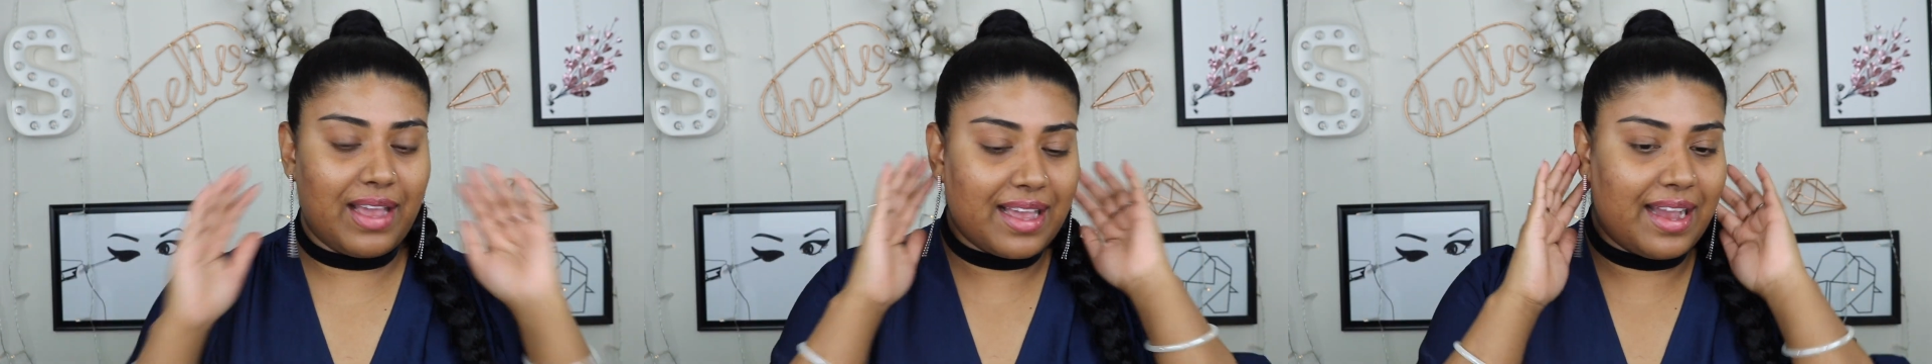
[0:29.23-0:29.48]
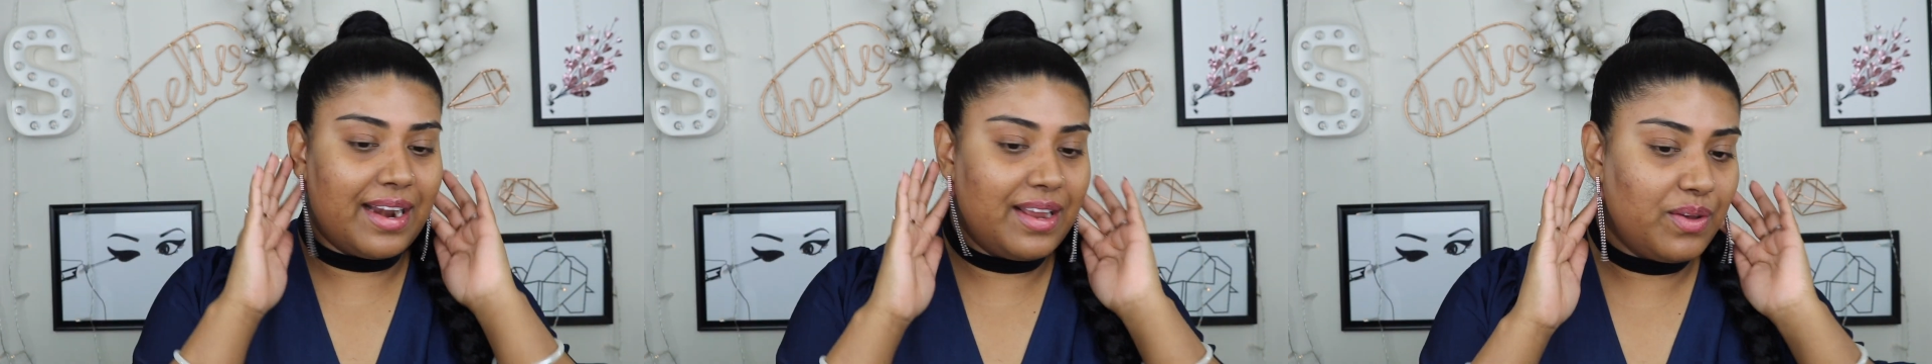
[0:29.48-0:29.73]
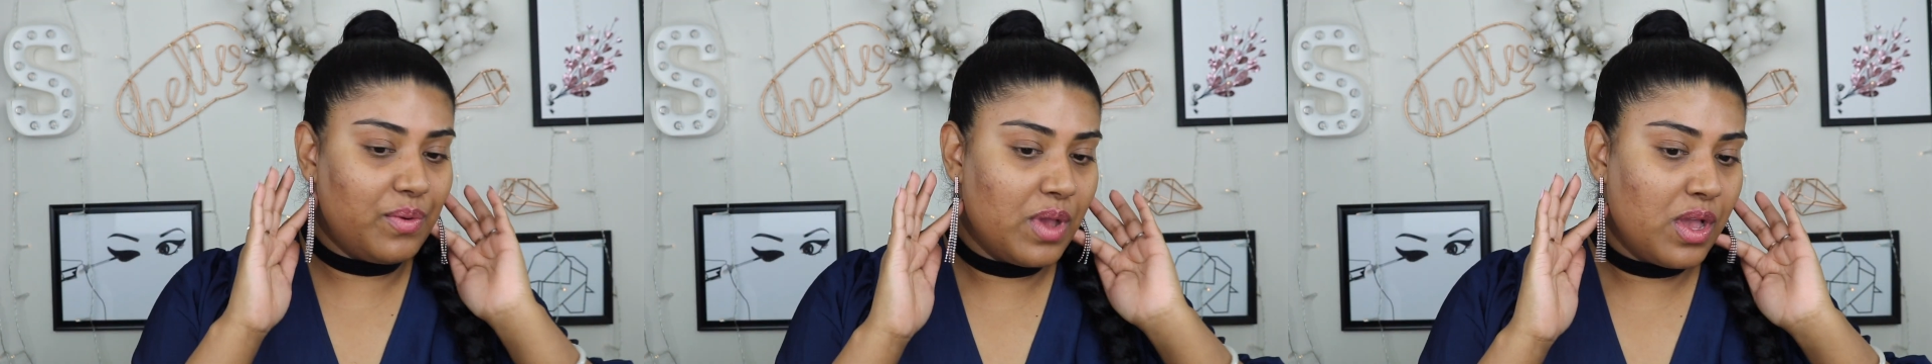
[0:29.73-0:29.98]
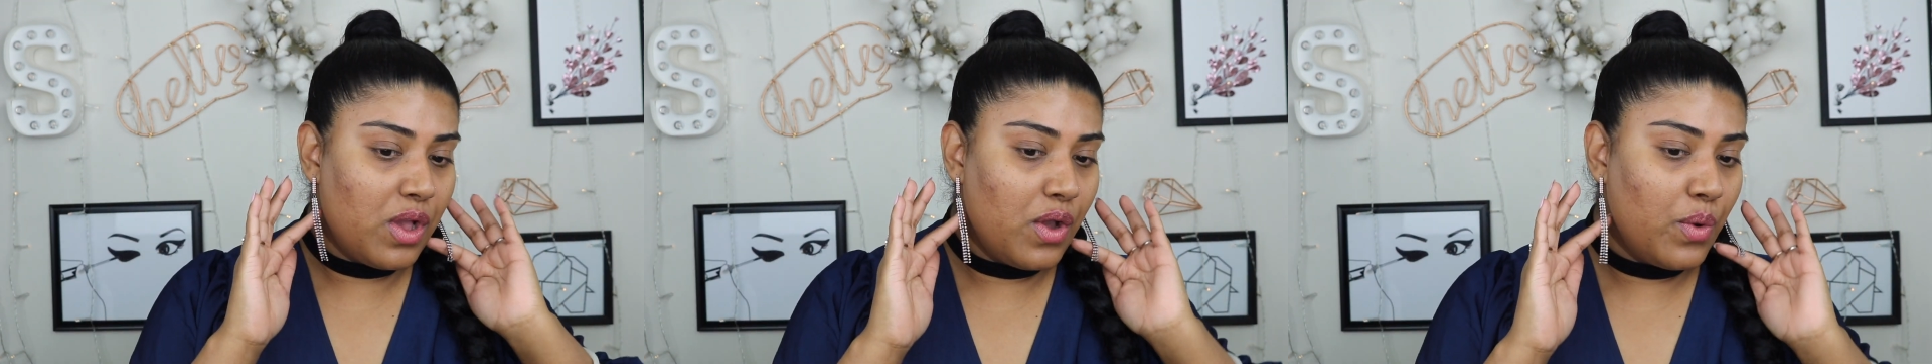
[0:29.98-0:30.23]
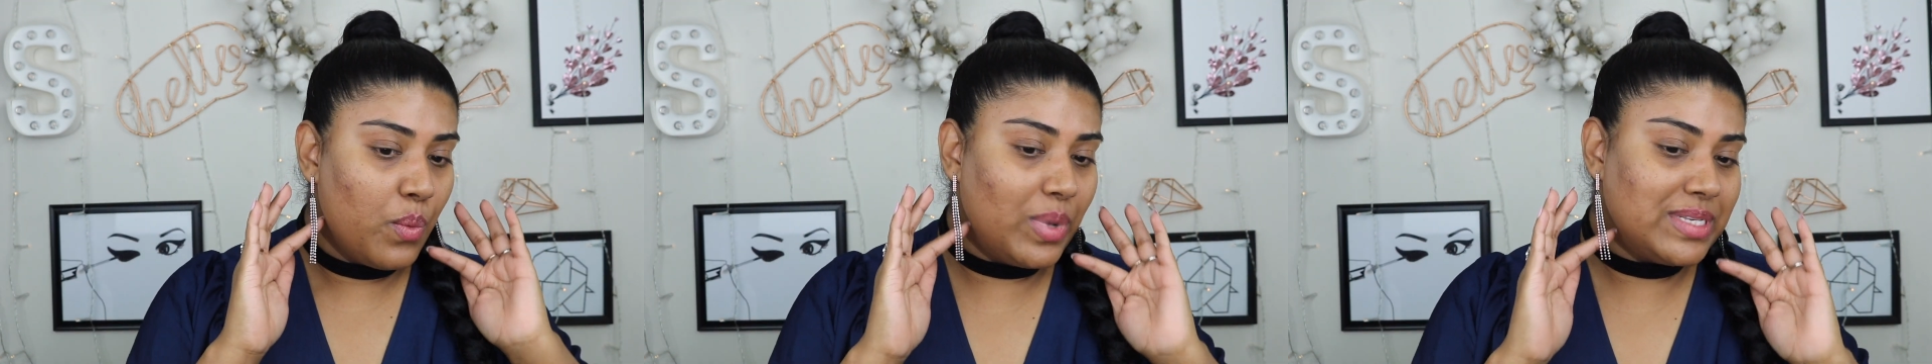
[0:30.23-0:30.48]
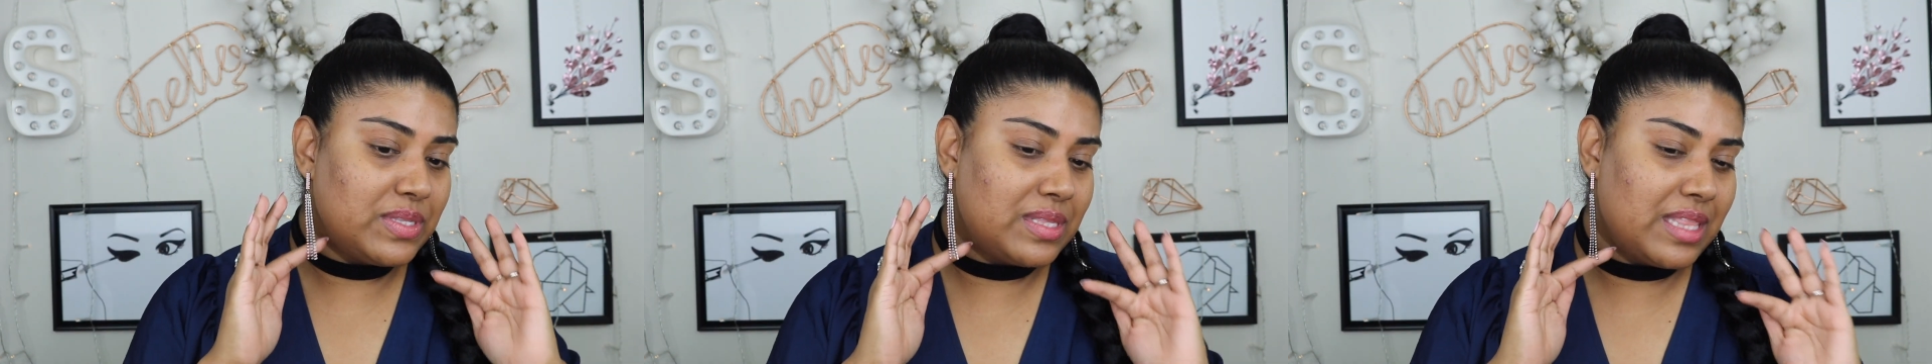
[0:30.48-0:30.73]
I kind of
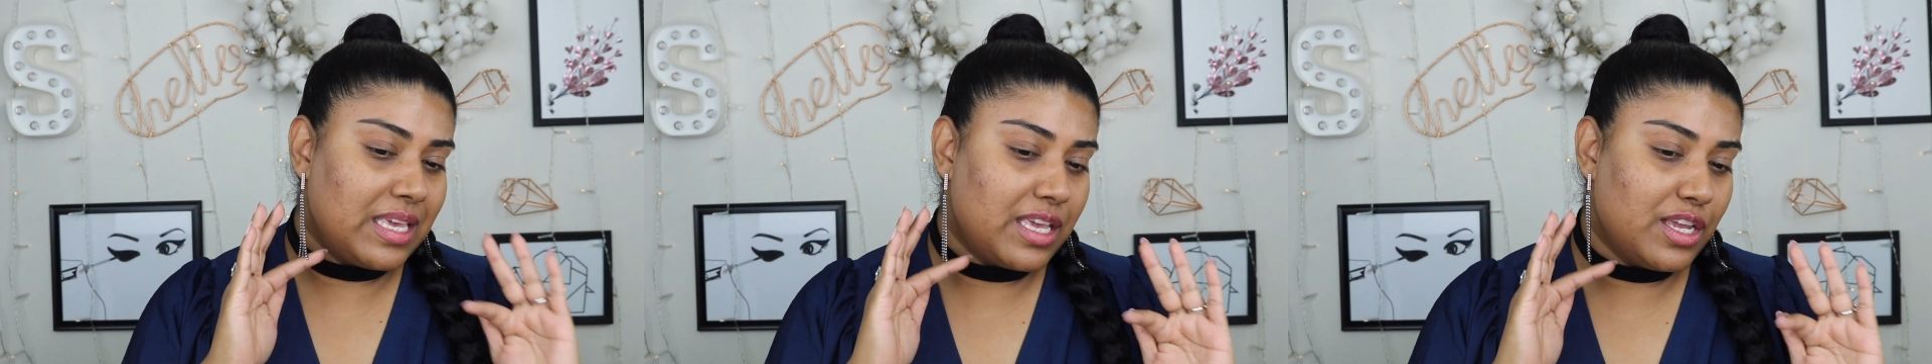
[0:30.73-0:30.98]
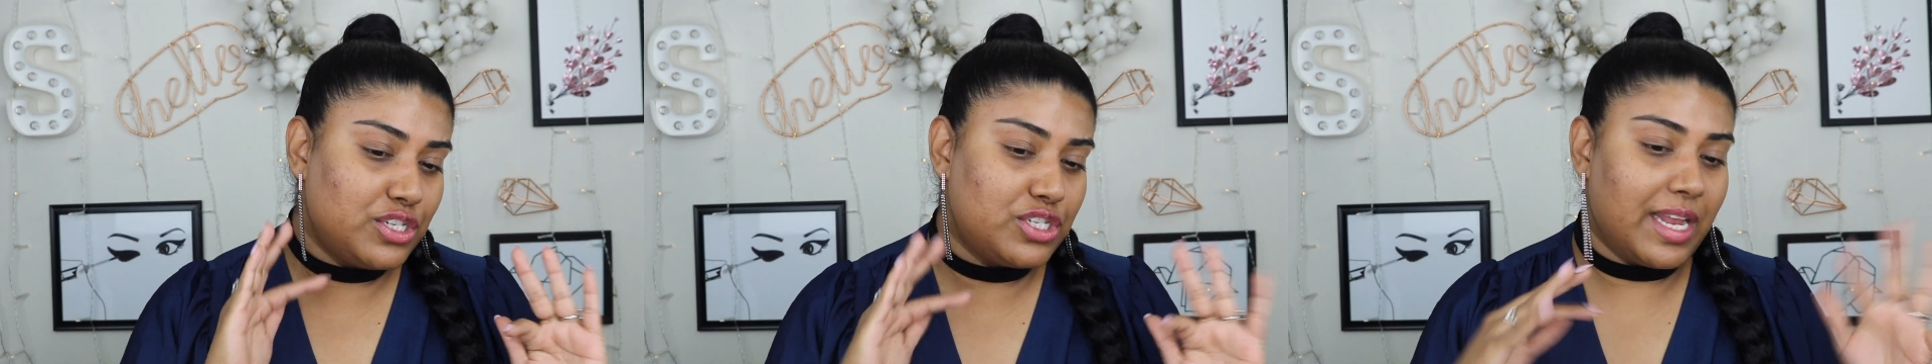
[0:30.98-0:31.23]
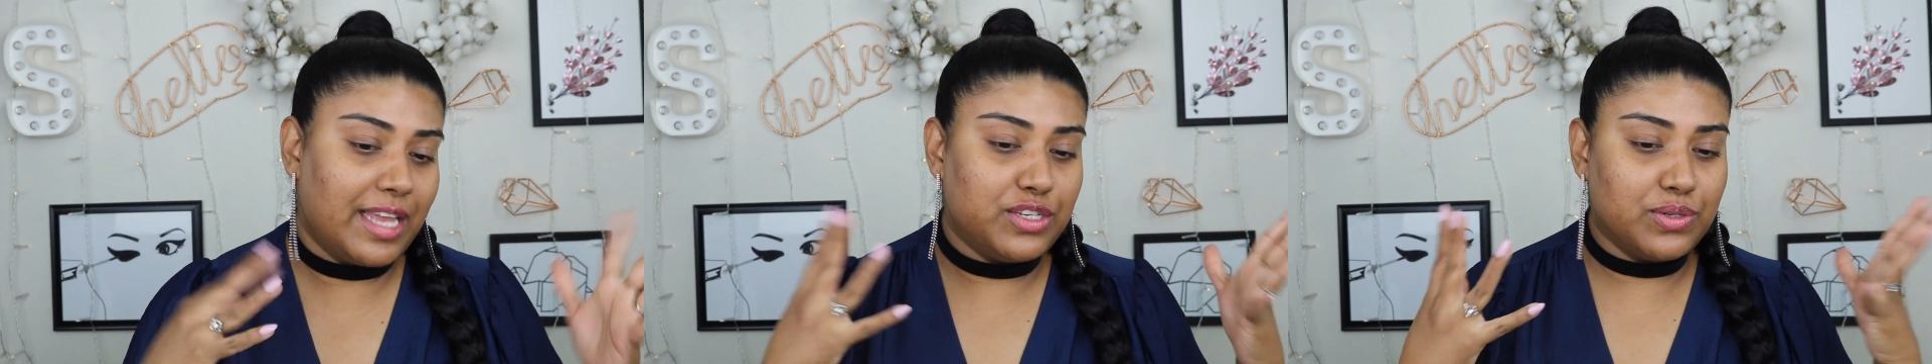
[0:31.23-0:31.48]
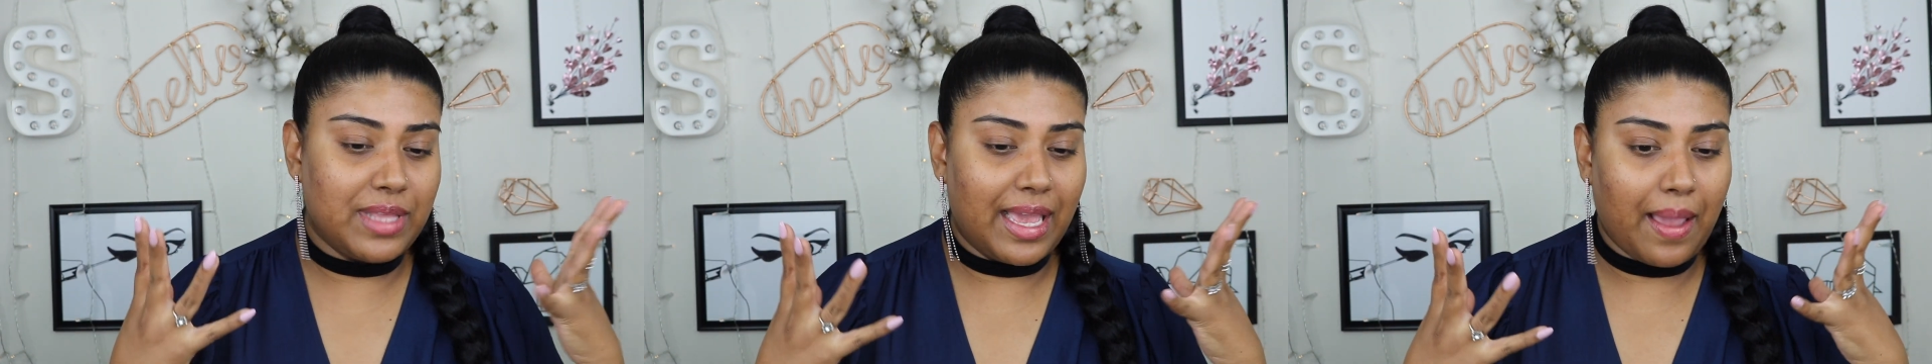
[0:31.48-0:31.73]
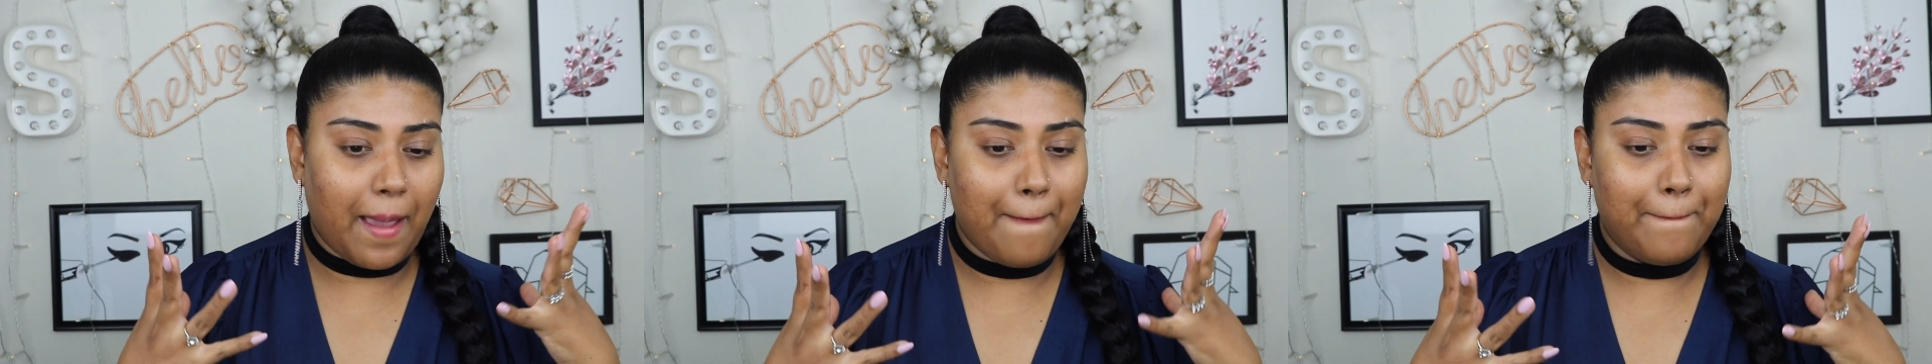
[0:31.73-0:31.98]
was thinking, should I do like